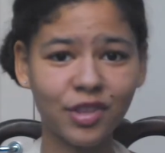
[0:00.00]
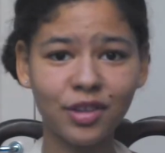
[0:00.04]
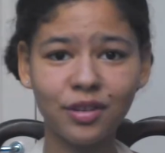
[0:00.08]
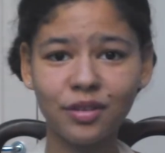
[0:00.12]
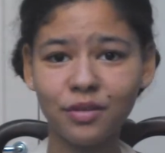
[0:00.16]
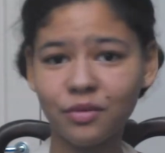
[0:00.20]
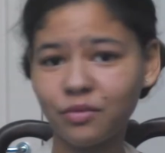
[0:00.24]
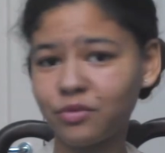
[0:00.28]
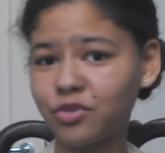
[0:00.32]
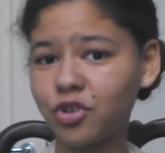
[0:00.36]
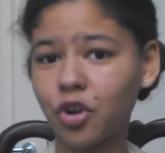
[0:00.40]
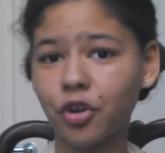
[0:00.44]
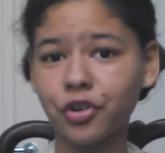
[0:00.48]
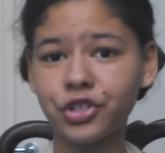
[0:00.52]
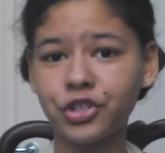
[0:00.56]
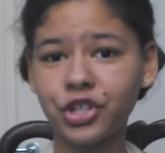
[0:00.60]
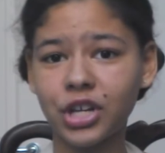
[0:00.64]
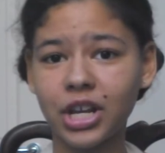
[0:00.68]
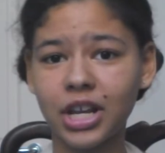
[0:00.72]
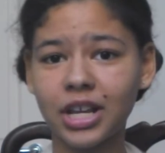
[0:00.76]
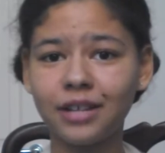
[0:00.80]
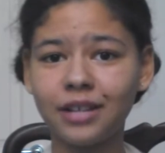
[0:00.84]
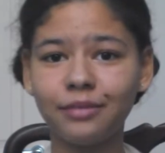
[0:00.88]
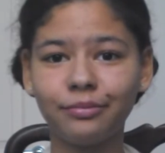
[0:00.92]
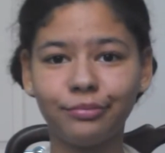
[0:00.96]

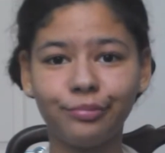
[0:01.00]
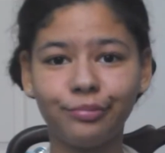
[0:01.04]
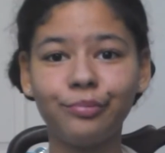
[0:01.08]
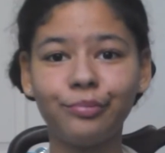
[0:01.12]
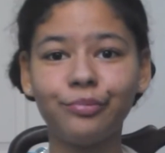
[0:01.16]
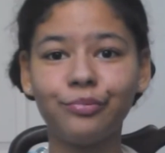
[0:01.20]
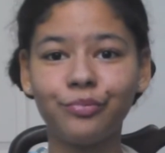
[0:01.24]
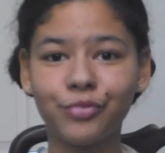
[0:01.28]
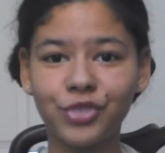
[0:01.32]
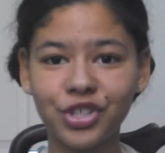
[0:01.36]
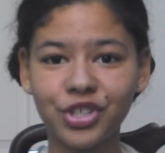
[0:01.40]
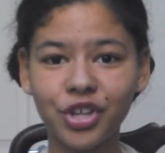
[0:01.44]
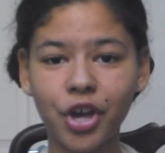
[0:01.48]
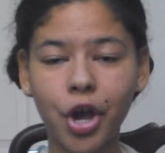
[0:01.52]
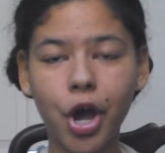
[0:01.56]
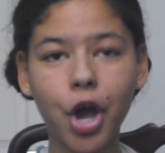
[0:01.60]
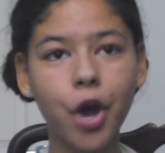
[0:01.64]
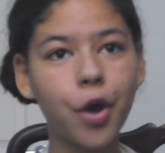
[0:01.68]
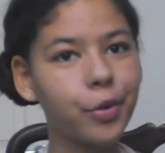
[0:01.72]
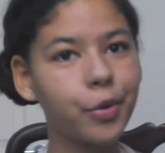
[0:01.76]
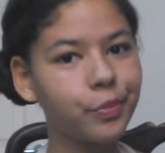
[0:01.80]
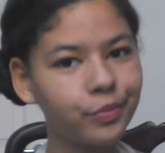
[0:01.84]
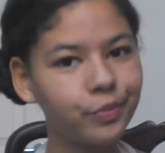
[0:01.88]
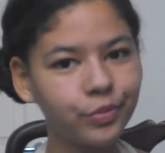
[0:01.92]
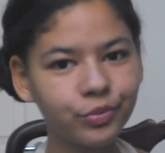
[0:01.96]
dodgy.
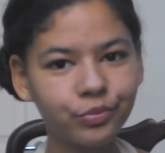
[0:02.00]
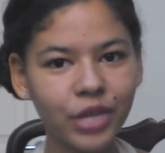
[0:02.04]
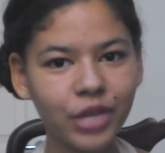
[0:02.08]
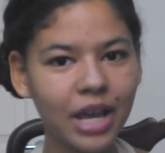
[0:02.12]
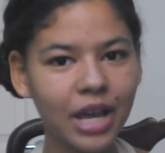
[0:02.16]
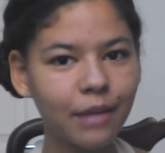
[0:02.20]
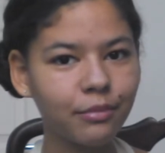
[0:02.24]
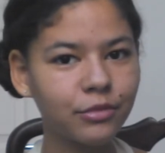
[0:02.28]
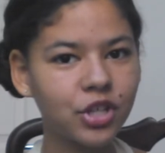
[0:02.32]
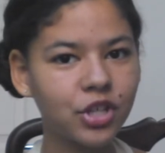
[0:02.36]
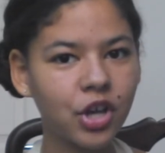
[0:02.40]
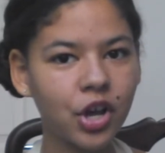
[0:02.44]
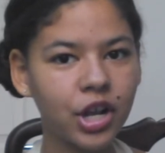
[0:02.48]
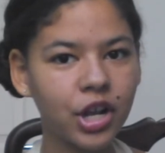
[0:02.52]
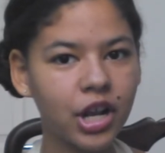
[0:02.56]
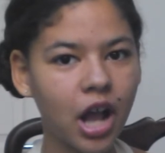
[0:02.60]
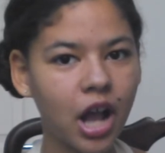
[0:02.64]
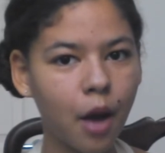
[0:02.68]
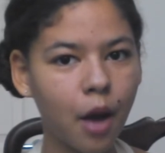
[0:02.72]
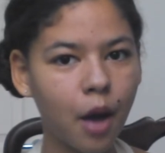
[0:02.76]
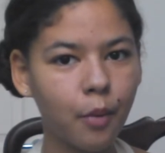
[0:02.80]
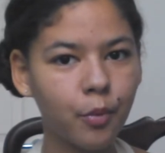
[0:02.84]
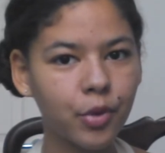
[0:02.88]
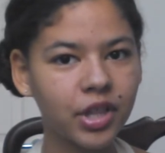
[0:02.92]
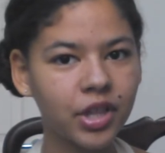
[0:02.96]
So him turning
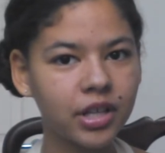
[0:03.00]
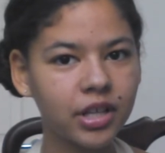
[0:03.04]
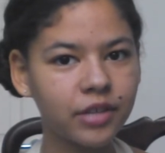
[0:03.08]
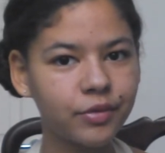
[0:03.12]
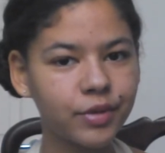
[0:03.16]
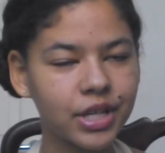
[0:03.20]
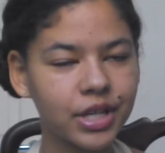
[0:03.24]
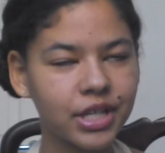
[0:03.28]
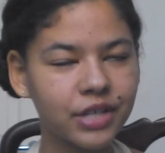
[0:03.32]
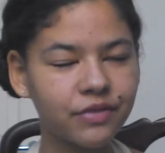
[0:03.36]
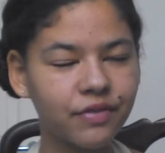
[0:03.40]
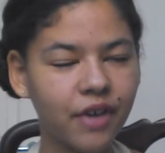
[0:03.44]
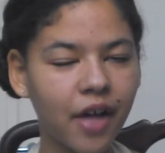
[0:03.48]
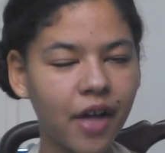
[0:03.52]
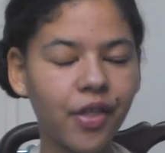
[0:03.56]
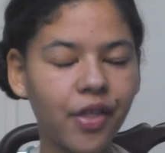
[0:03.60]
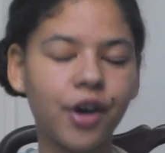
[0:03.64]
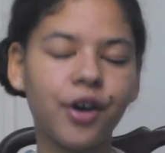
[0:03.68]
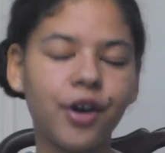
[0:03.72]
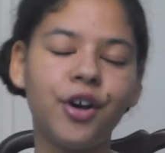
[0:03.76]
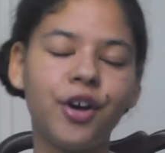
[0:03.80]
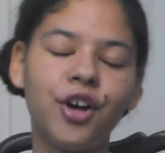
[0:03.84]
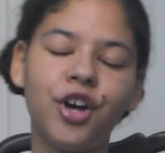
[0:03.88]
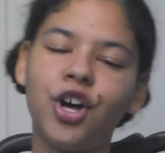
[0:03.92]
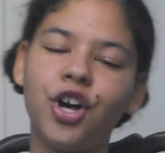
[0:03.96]
up with Olivia's
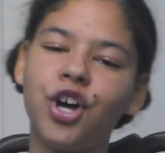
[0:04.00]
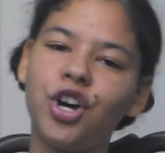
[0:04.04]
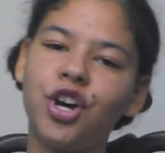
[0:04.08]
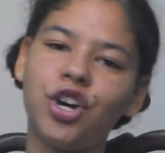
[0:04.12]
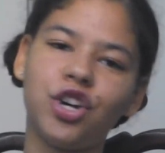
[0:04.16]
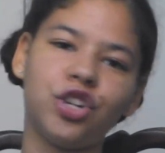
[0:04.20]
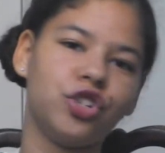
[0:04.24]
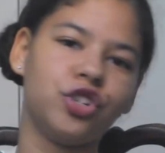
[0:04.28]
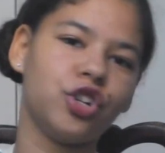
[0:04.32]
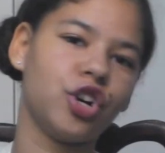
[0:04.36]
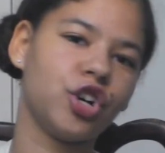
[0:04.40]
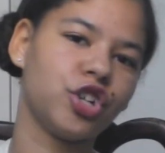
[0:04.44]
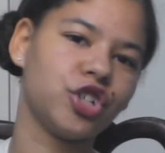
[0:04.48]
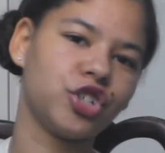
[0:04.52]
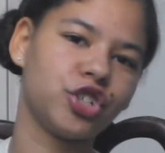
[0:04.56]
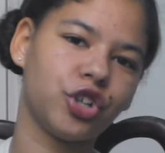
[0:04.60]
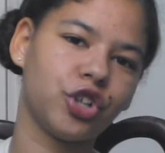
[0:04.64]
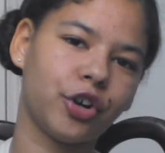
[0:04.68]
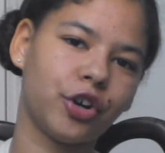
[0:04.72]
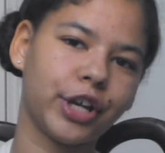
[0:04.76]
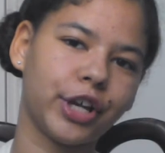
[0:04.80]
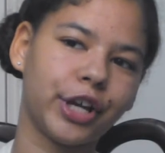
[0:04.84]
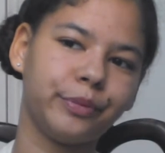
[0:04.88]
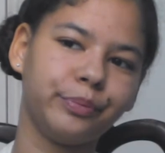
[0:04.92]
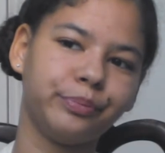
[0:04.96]
father, not
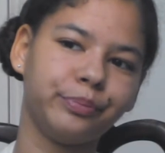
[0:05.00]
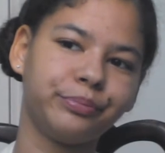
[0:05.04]
shocking.